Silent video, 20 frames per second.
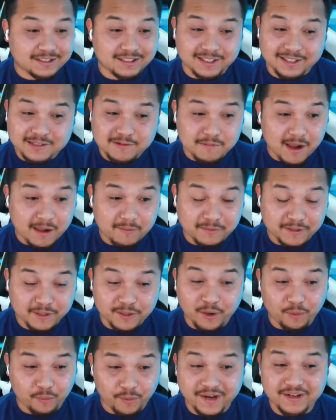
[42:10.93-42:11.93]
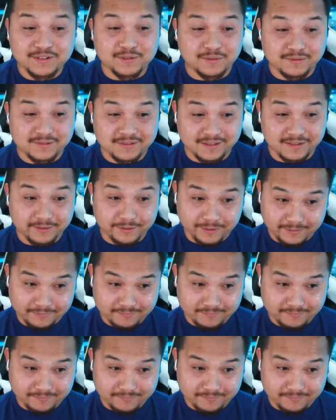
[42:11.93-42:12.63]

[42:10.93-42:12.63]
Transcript: there's probably no rentals either